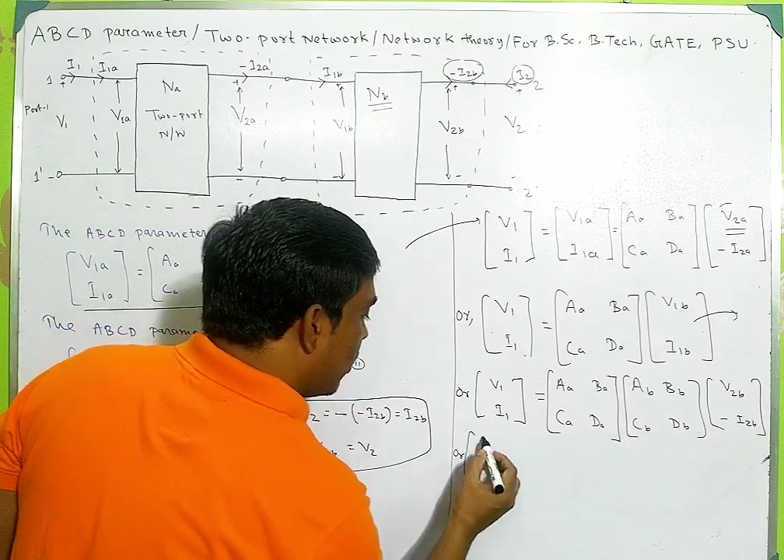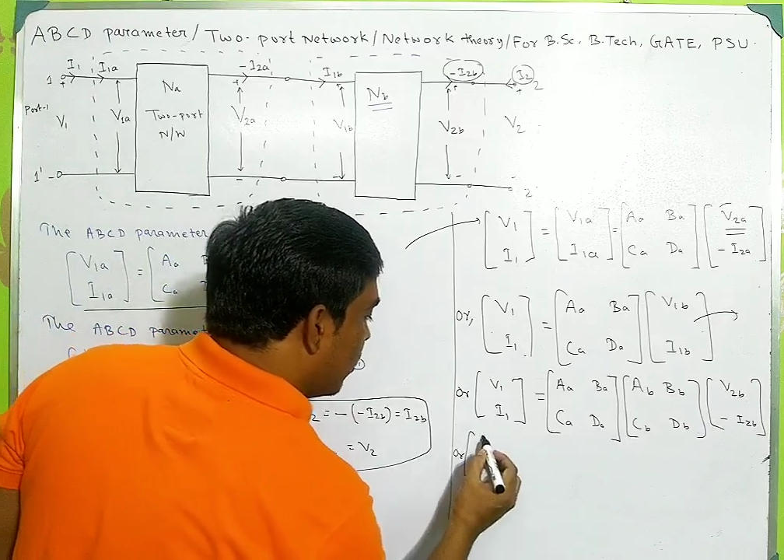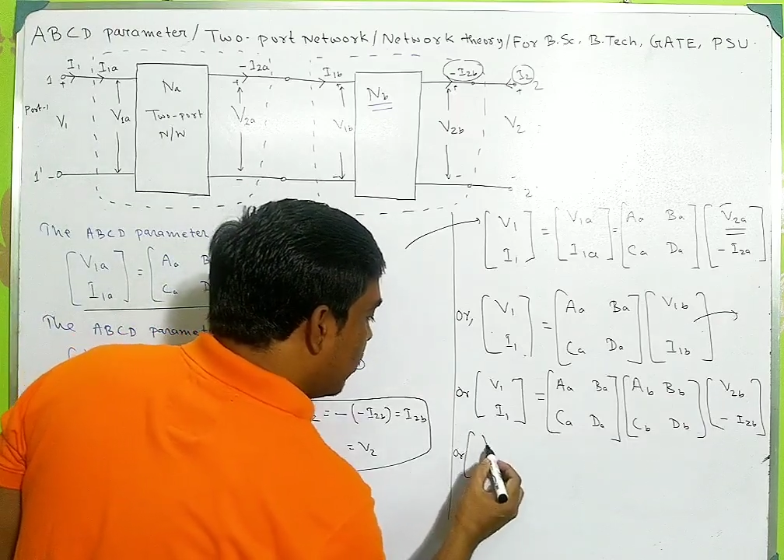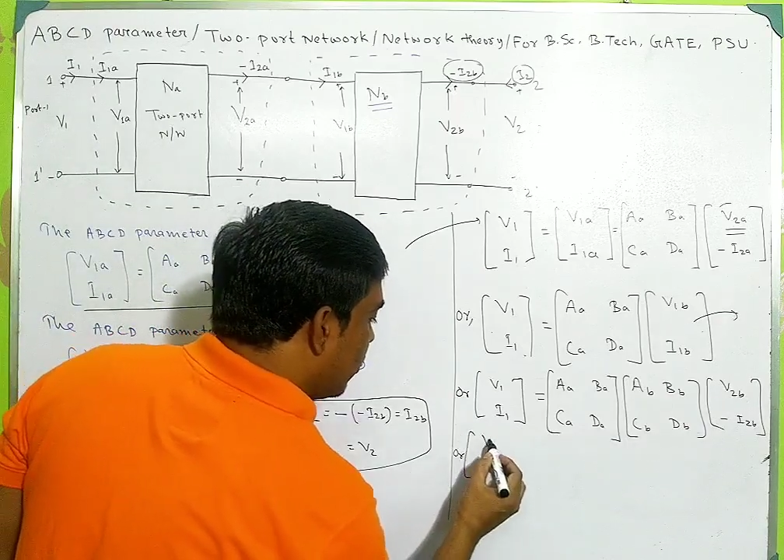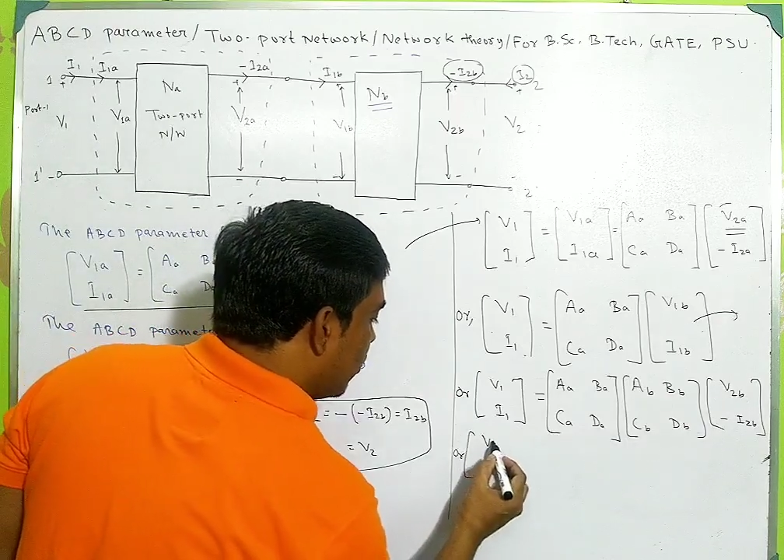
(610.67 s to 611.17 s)

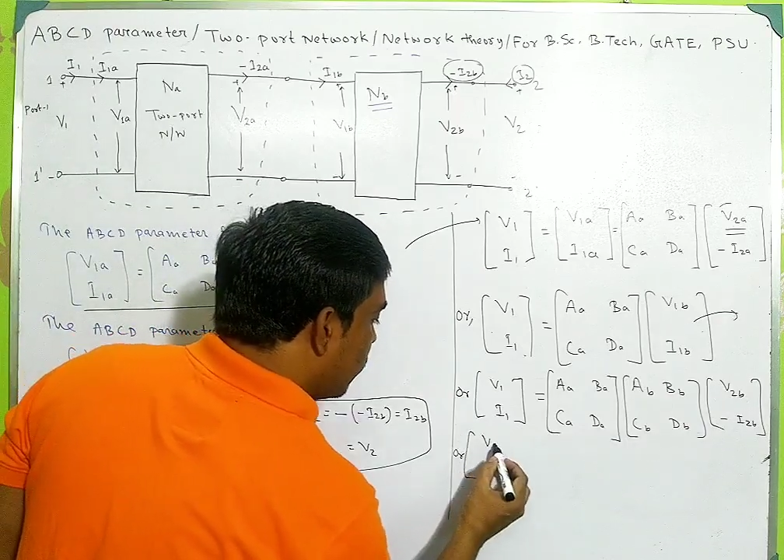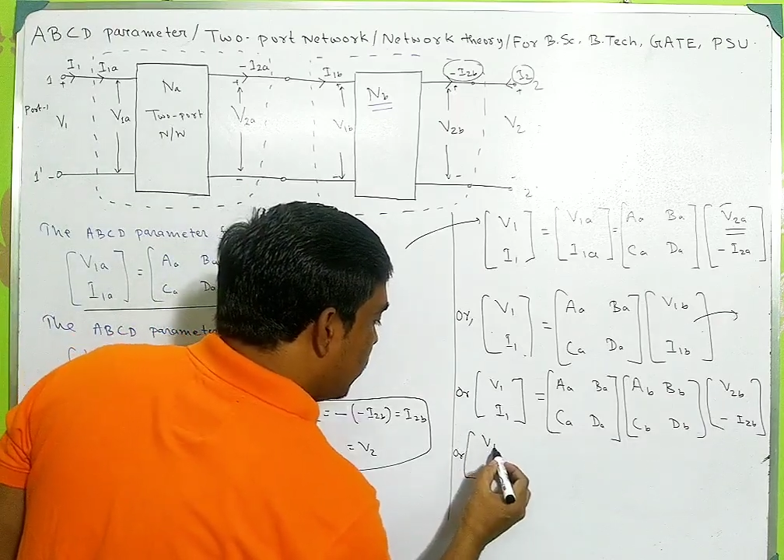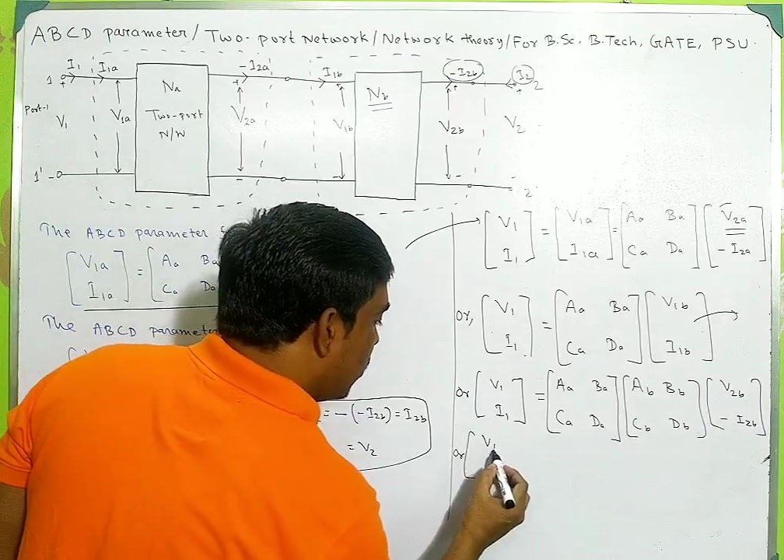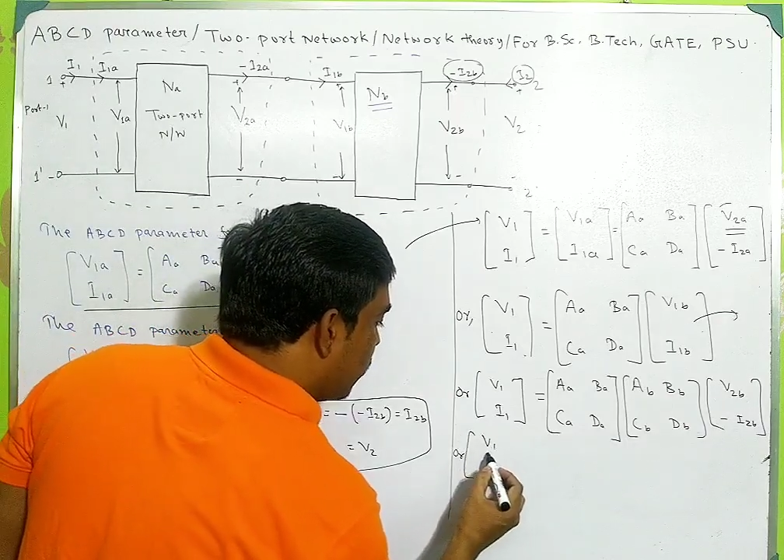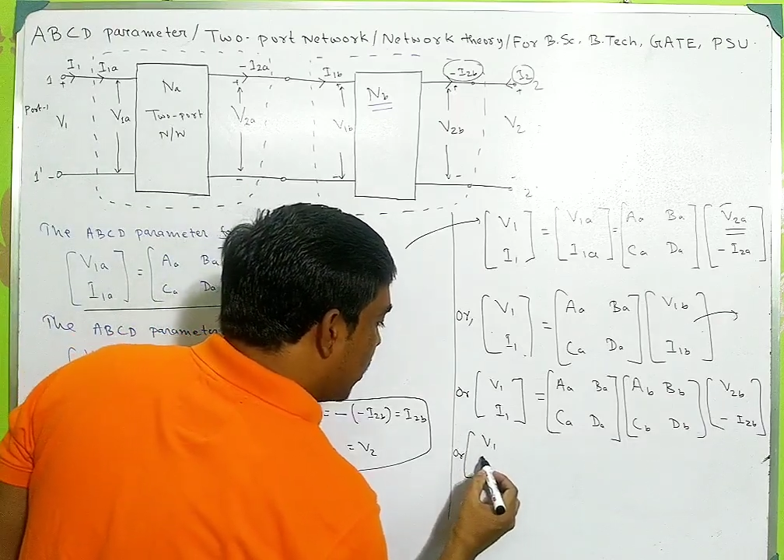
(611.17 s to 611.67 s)
this is
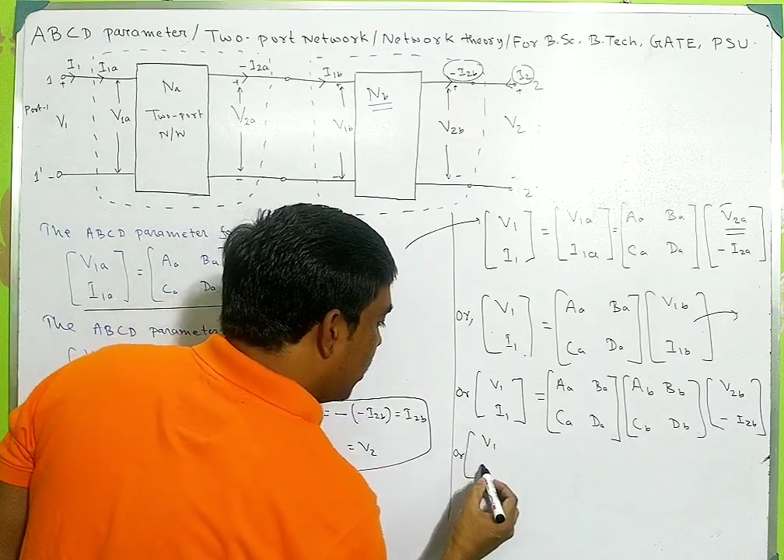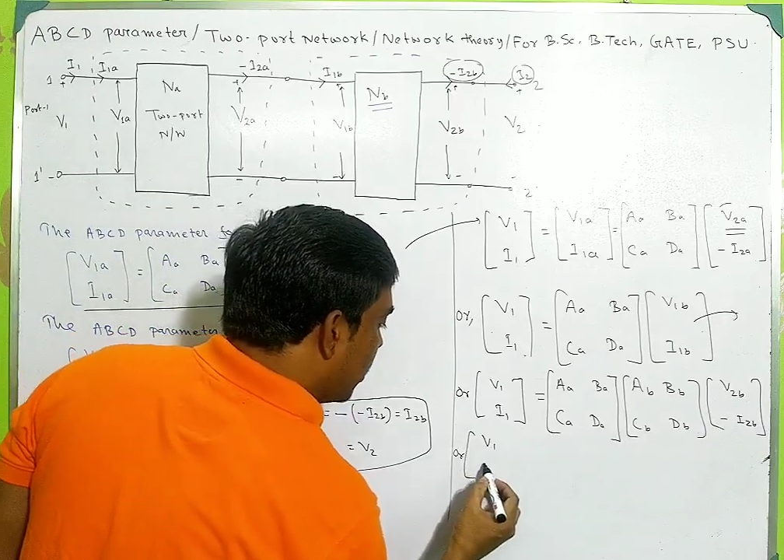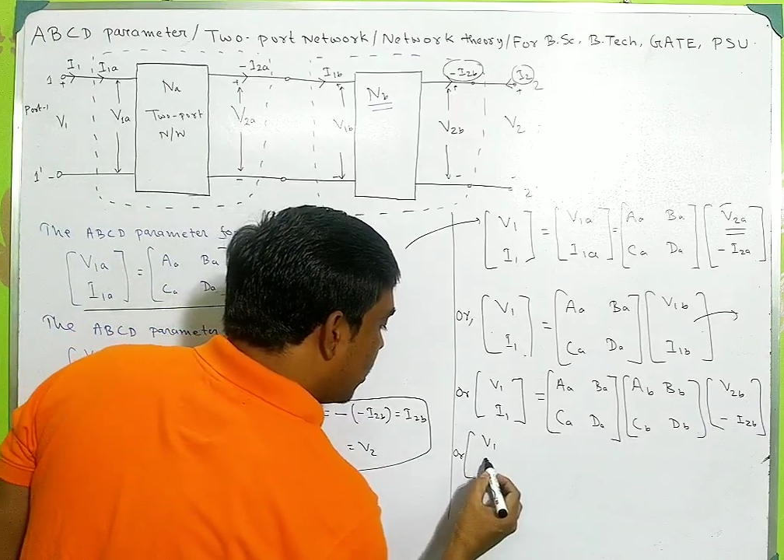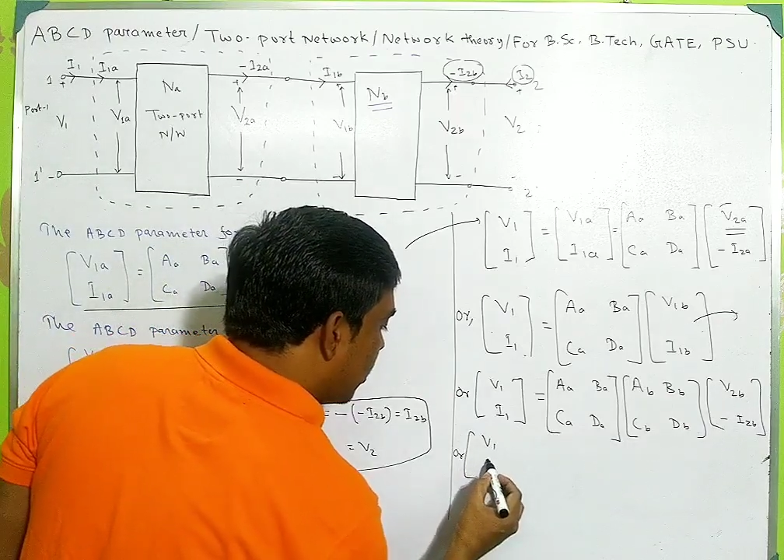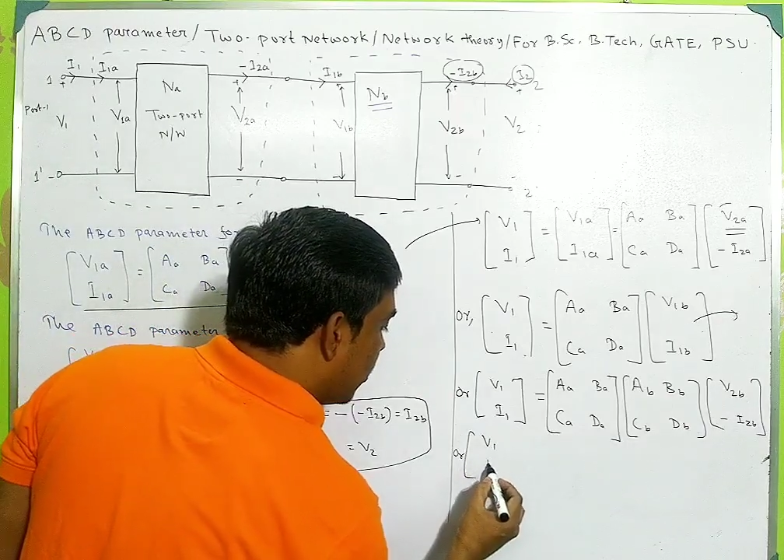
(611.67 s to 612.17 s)
v1,
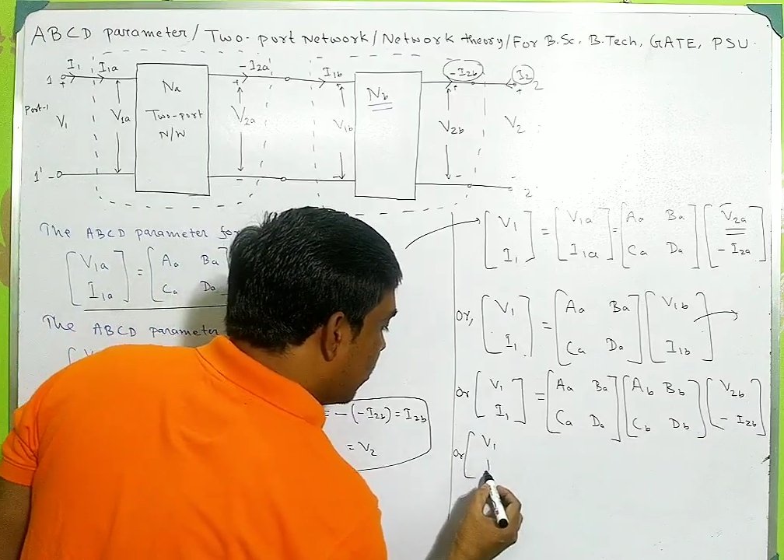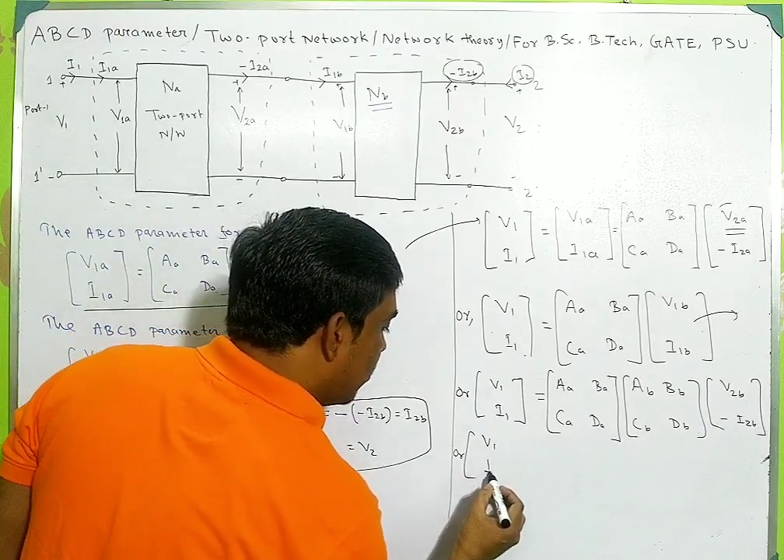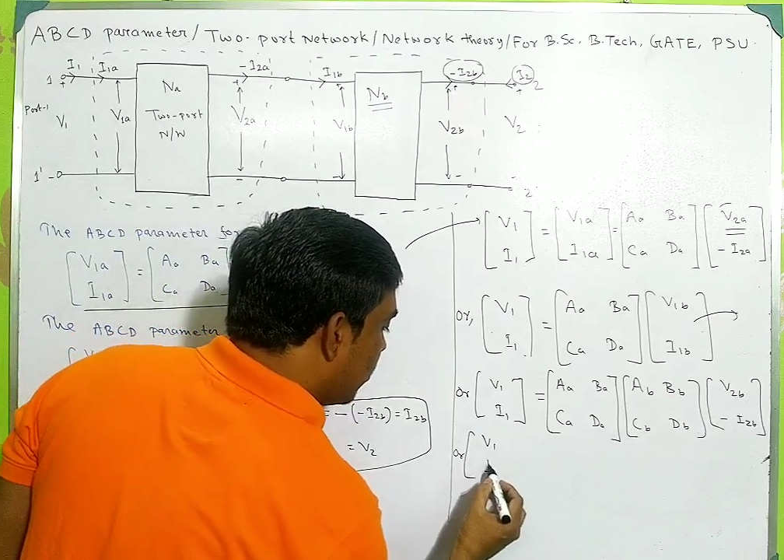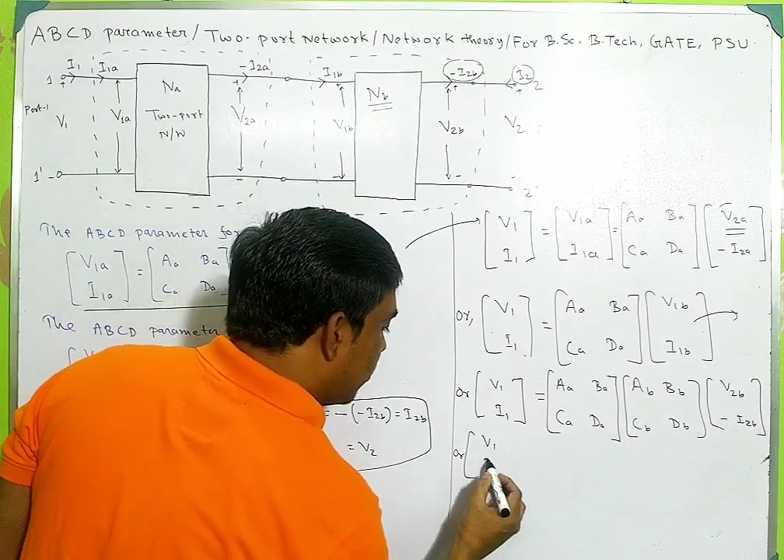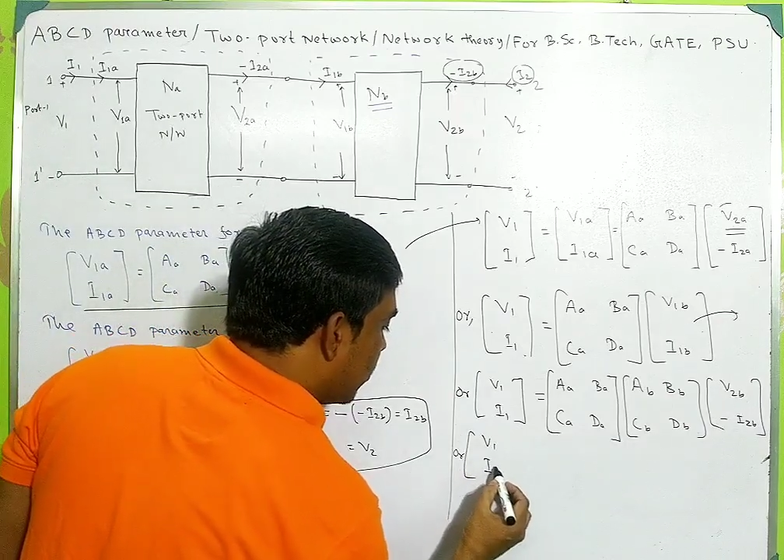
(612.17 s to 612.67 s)
this is